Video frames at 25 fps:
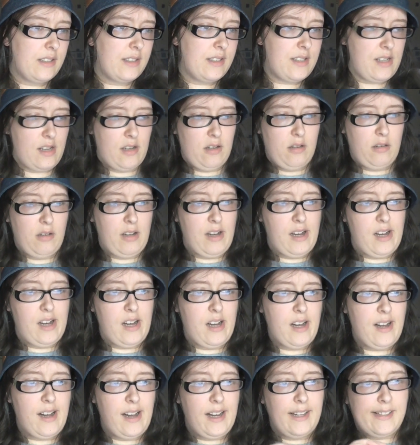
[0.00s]
So
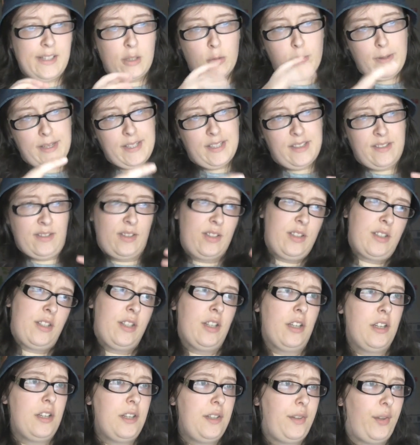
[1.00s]
I twist and
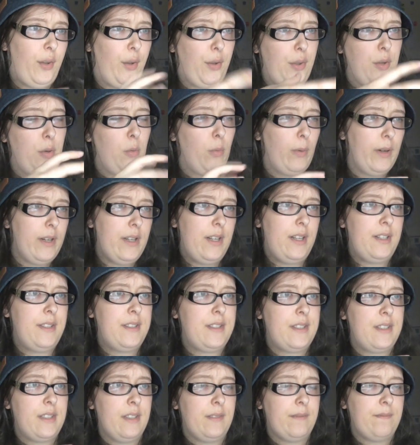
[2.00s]
turn other
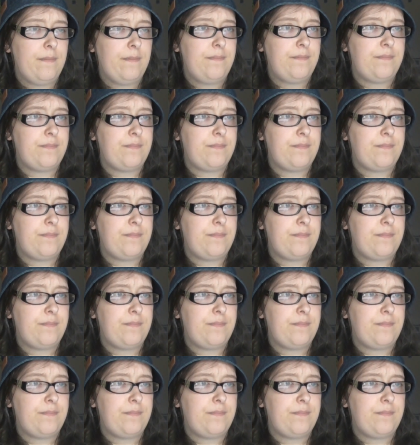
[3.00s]
words.